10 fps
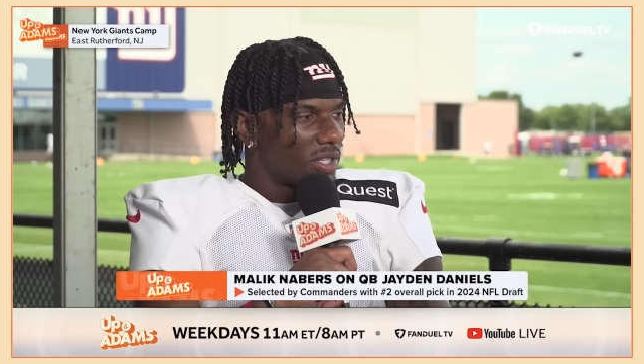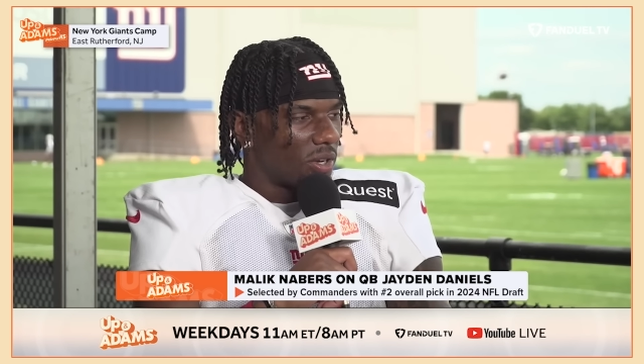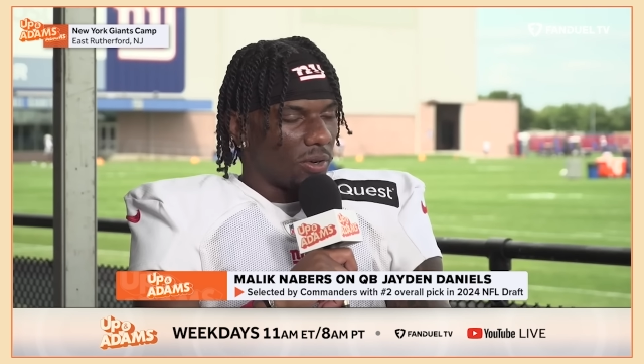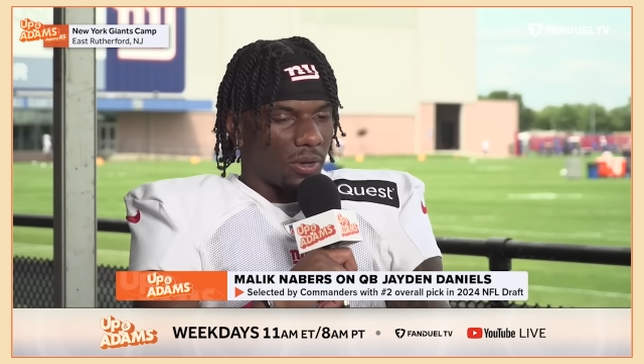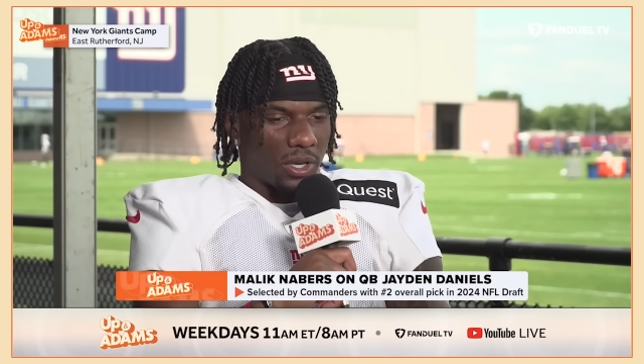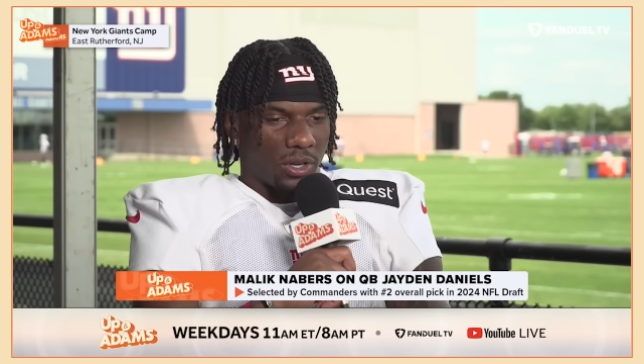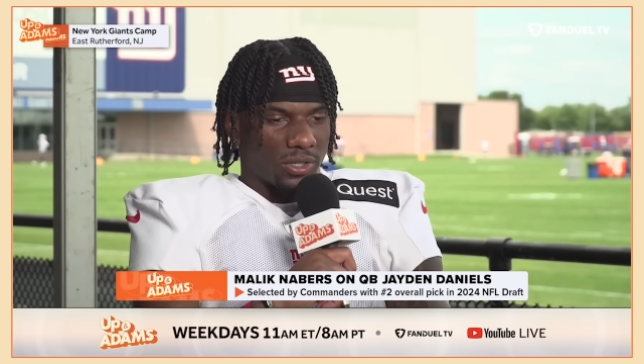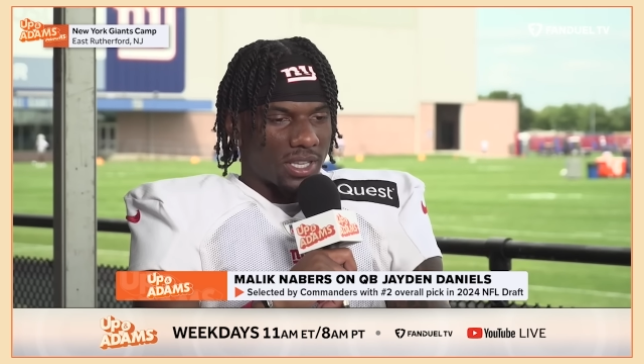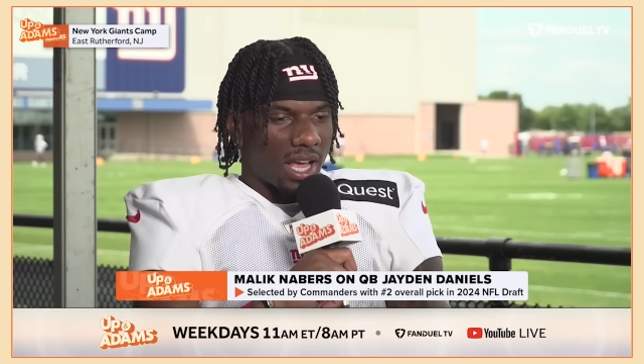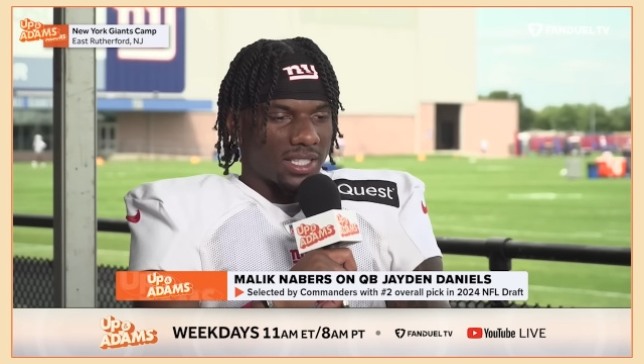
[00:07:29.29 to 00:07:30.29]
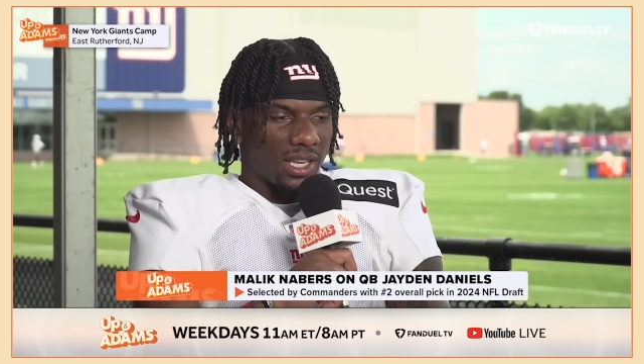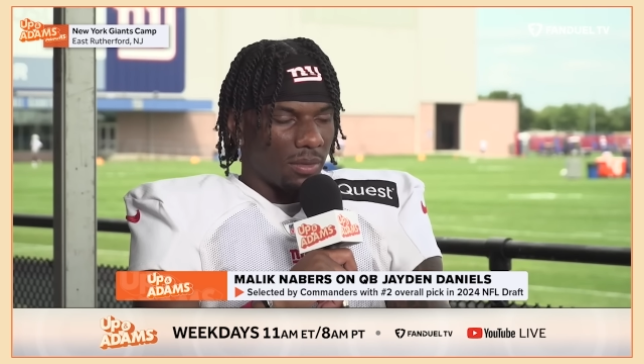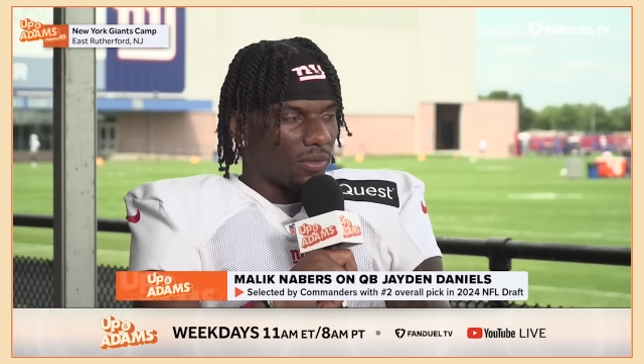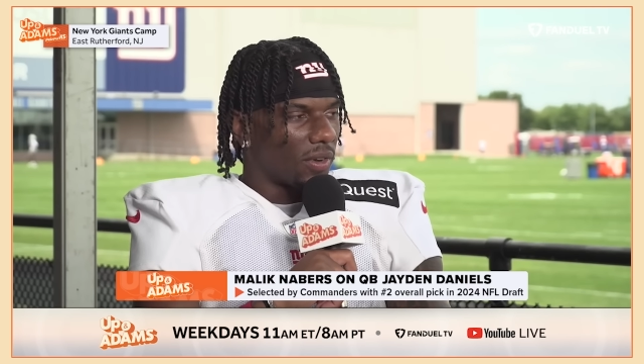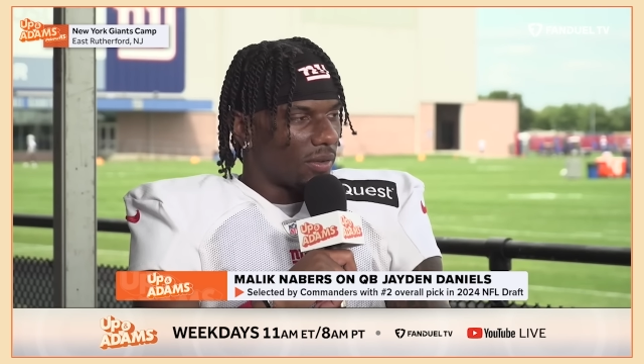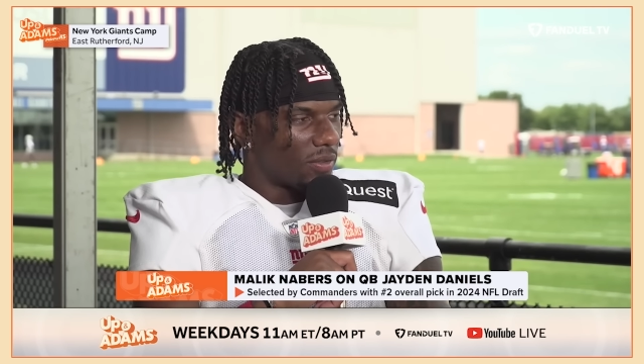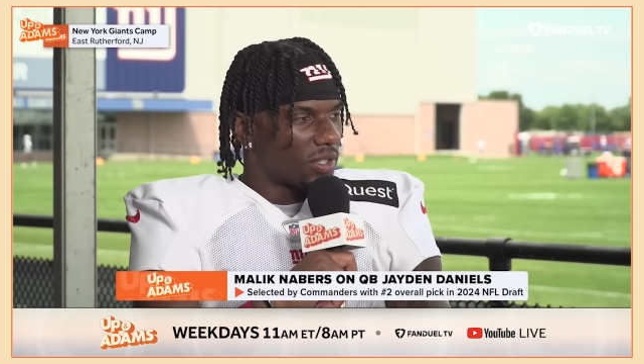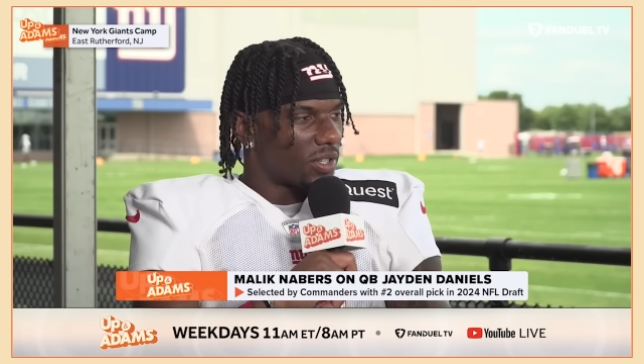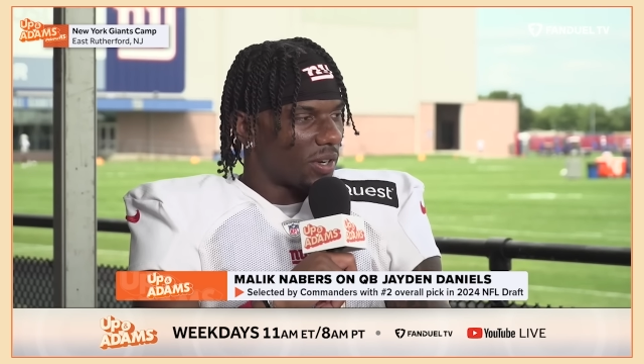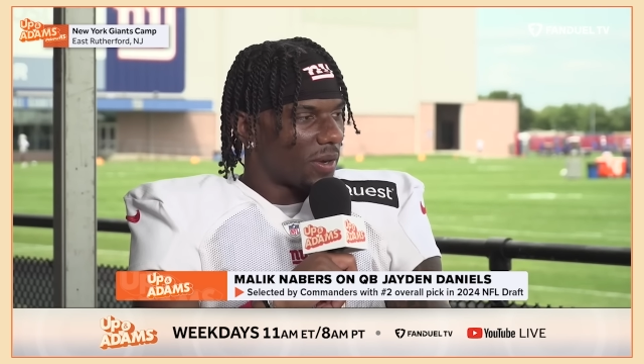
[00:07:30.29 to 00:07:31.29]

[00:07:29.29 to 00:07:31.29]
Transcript: So you know, sky's the limit for him for sure.